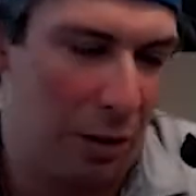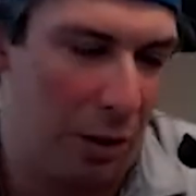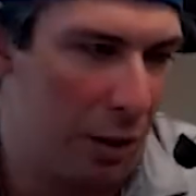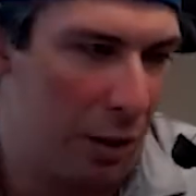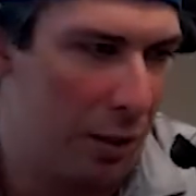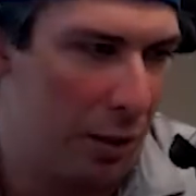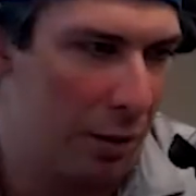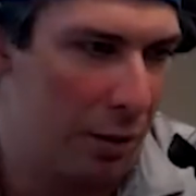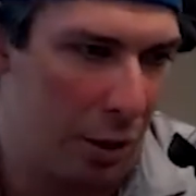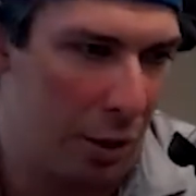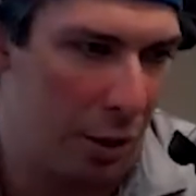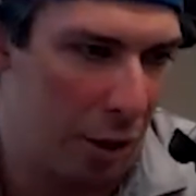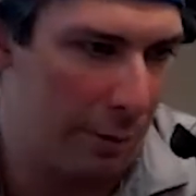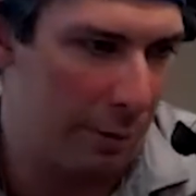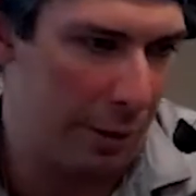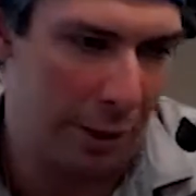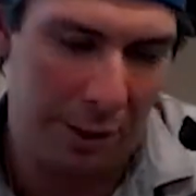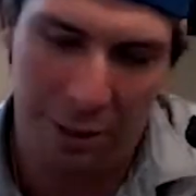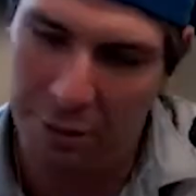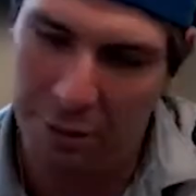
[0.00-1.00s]
our, our
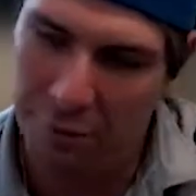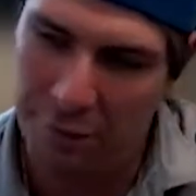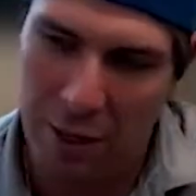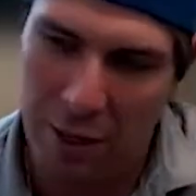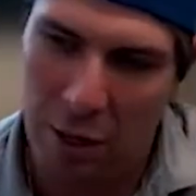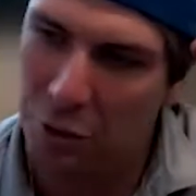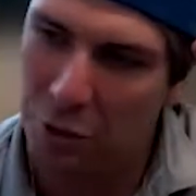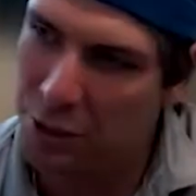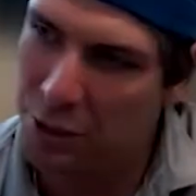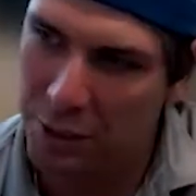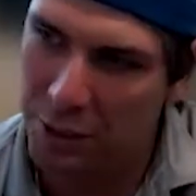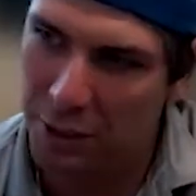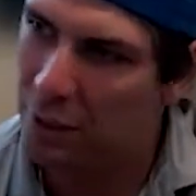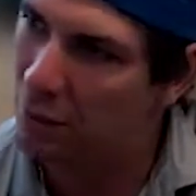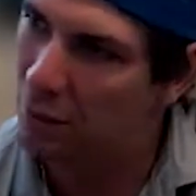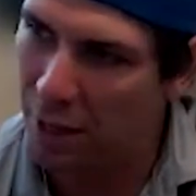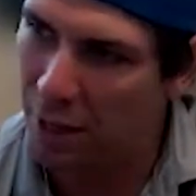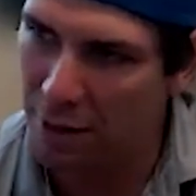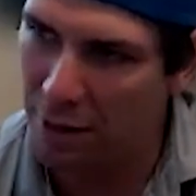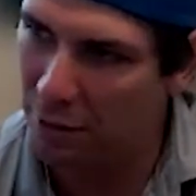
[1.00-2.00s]
American
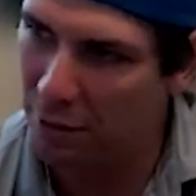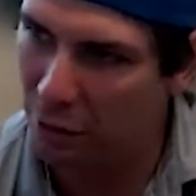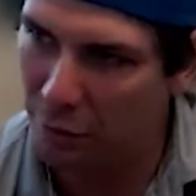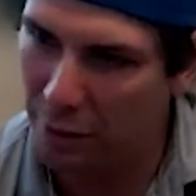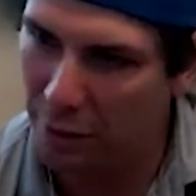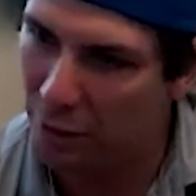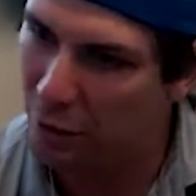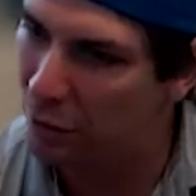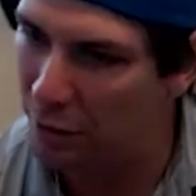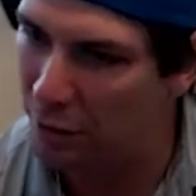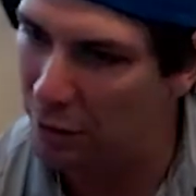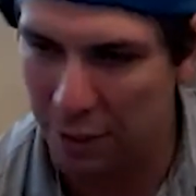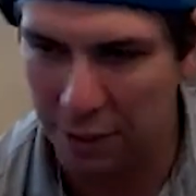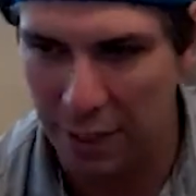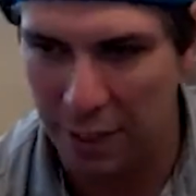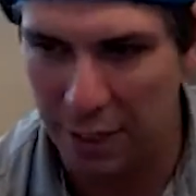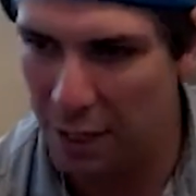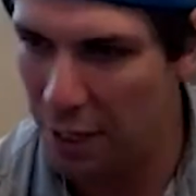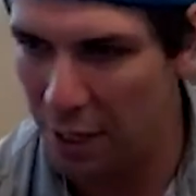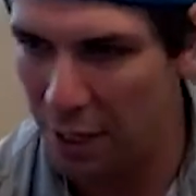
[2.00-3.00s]
Fauci science director saying
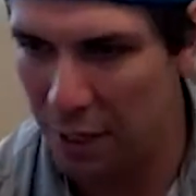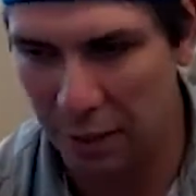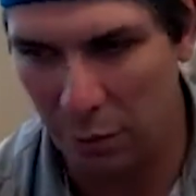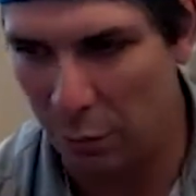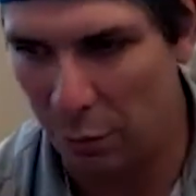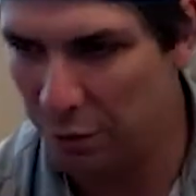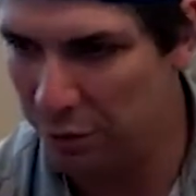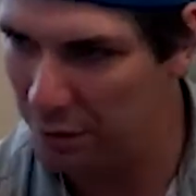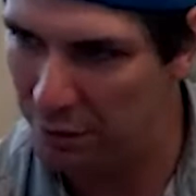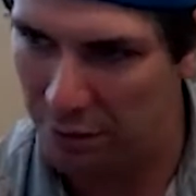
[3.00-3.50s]
yeah that wasn't